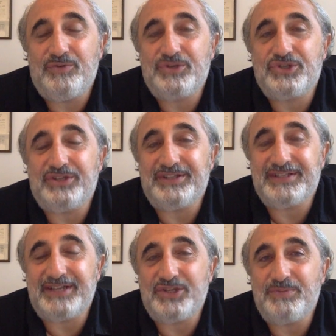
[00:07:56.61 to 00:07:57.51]
you wish to
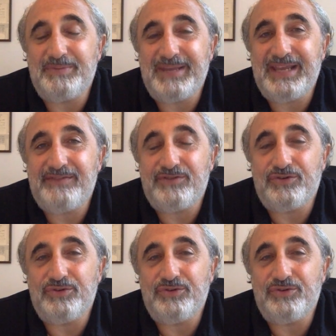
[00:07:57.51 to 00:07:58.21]
understand human behavior,